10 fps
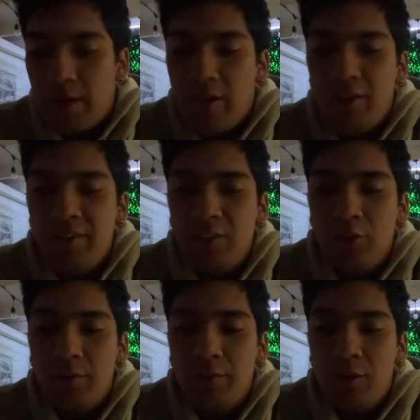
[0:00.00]
I honestly
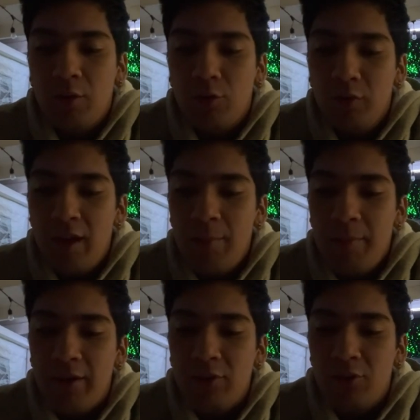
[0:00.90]
don't even know how to do
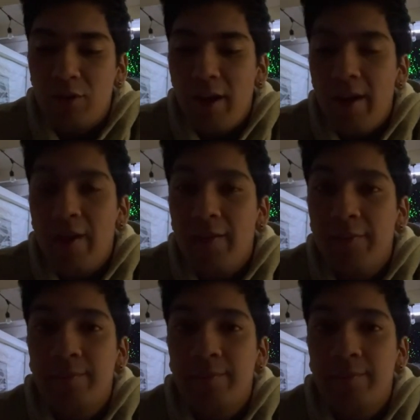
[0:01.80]
that, but I could try.